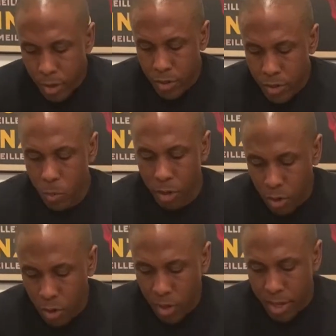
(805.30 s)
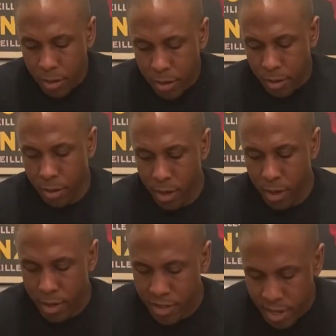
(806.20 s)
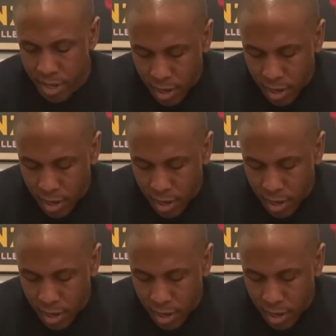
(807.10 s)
so you wanna go ahead and take